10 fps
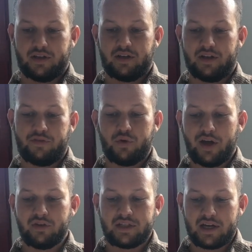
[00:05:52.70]
If you have
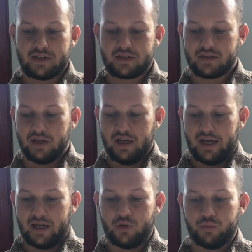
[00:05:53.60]
a task
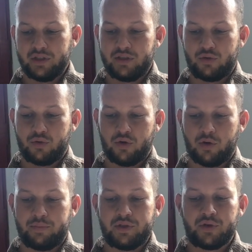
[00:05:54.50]
and you're willing to go
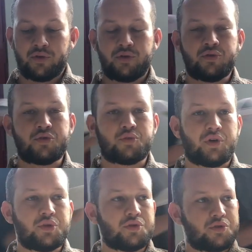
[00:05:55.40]
beyond
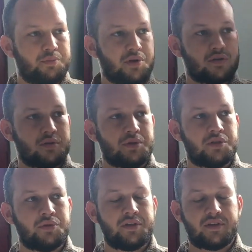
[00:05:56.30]
what you're supposed to be
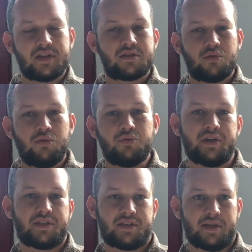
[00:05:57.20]
doing, then that's
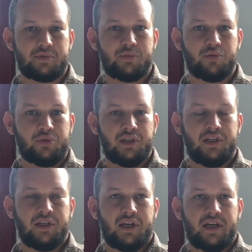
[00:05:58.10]
always acceptable.
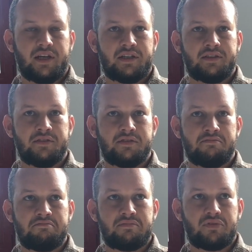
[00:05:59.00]

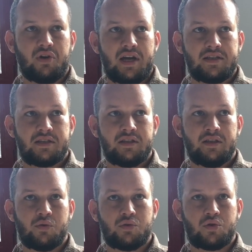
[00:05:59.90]
And the last thing I
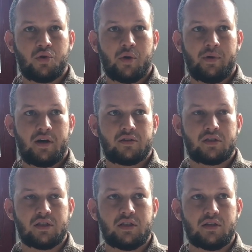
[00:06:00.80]
could talk about
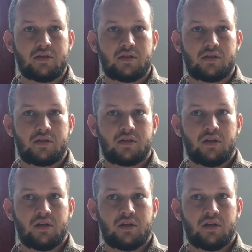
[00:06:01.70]
is